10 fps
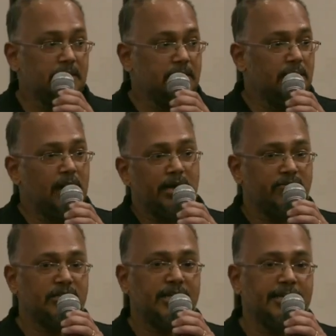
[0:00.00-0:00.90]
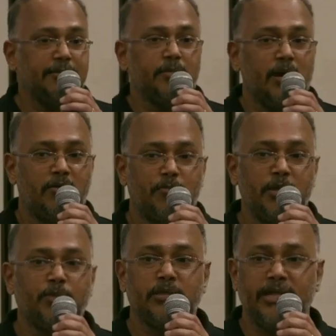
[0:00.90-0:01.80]
a lot of the time, our
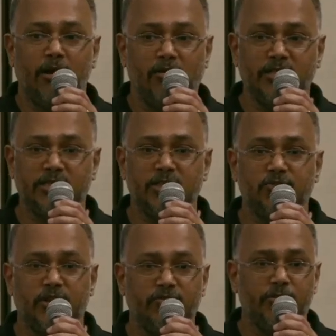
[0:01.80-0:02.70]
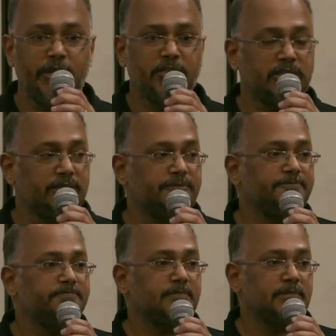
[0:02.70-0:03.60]
people, they always search for information.
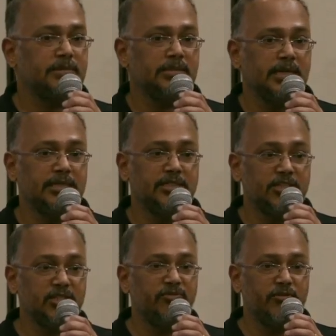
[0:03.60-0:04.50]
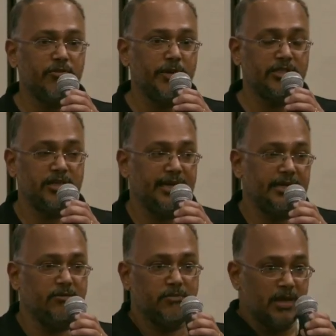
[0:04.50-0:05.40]
And searching for information, like,
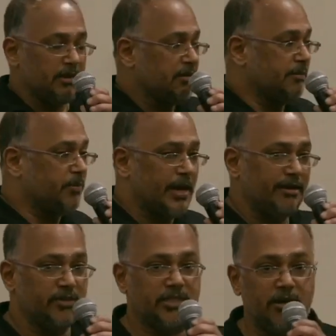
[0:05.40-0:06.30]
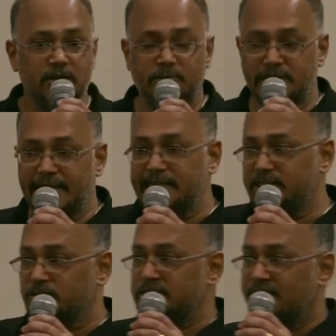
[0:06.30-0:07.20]
Brian was talking about
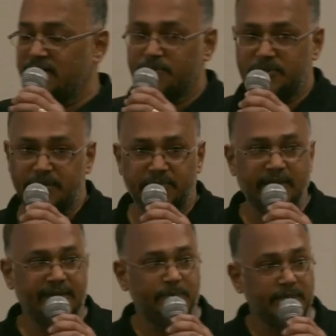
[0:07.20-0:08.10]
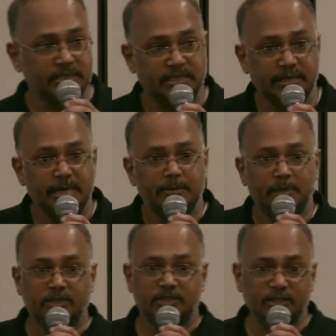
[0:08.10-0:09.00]
90,000 developers. I'm really amazed
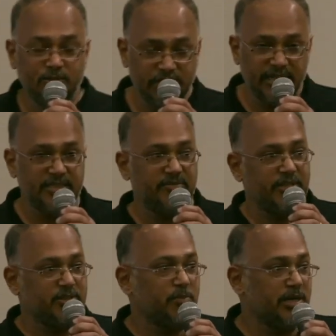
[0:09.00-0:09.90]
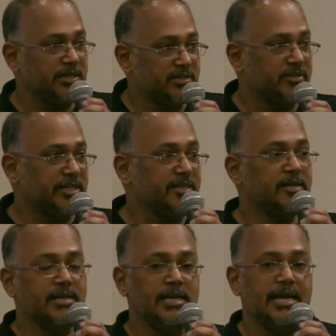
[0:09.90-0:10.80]
because New Zealand is a very small country,
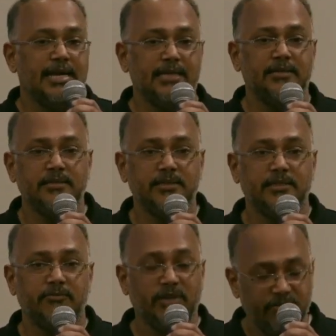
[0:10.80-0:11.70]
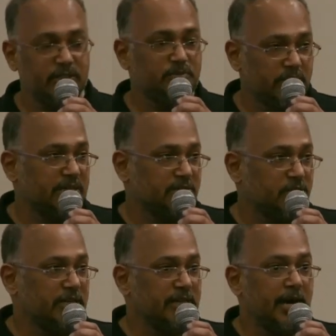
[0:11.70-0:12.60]
and very, very small
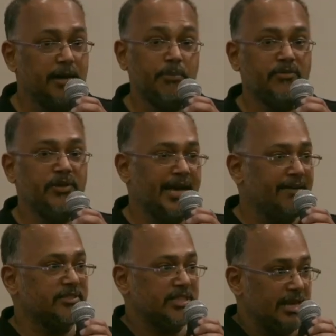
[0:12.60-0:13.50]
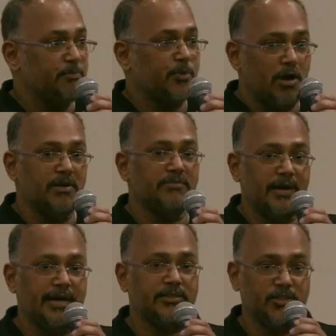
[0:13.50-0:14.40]
country. But we have the same problem
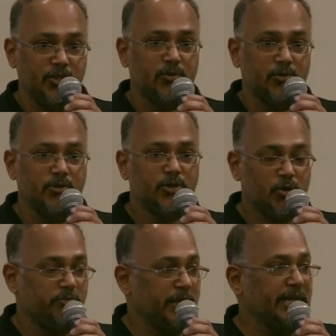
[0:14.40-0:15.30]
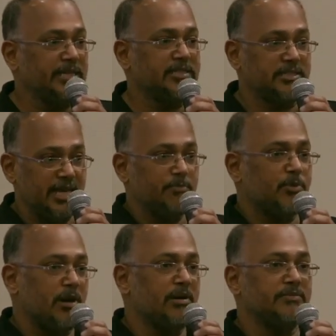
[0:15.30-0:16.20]
as you. So it means the same
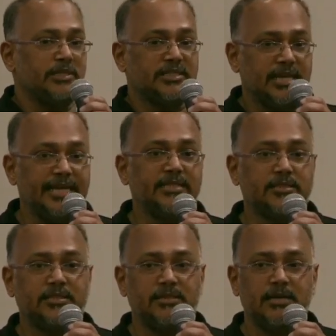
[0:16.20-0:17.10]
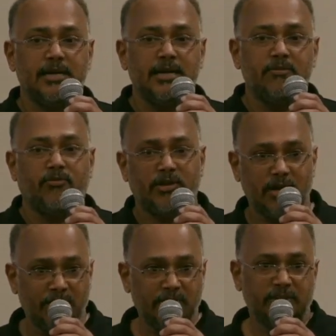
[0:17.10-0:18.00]
problem and size for
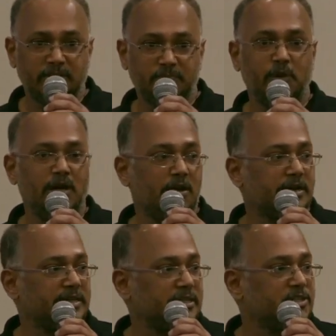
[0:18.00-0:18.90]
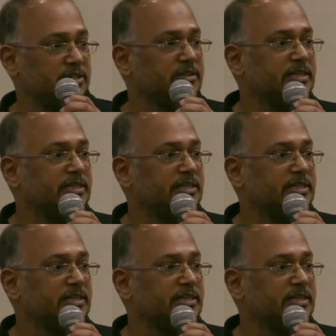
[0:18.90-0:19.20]
our small organization